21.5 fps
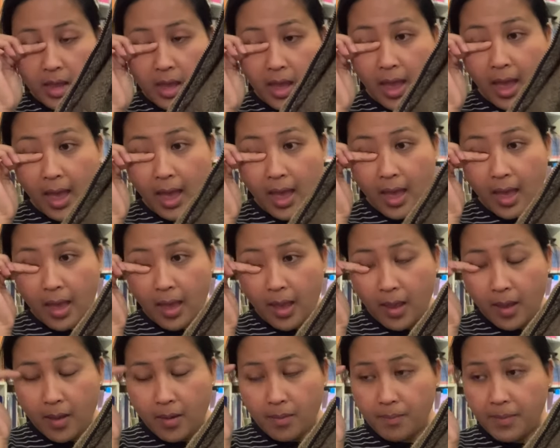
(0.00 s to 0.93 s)

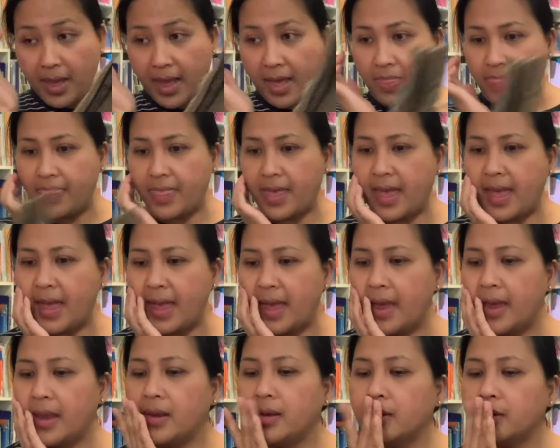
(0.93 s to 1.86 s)
um, and
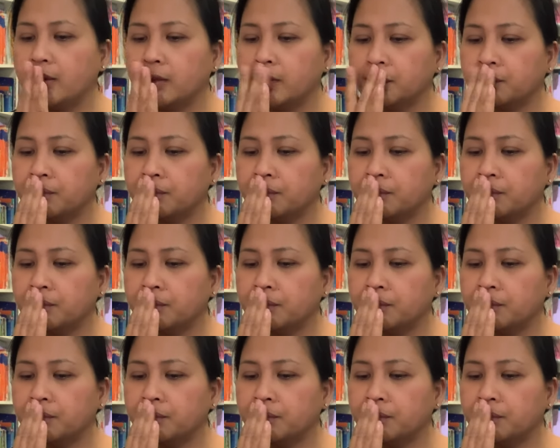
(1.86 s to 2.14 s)
then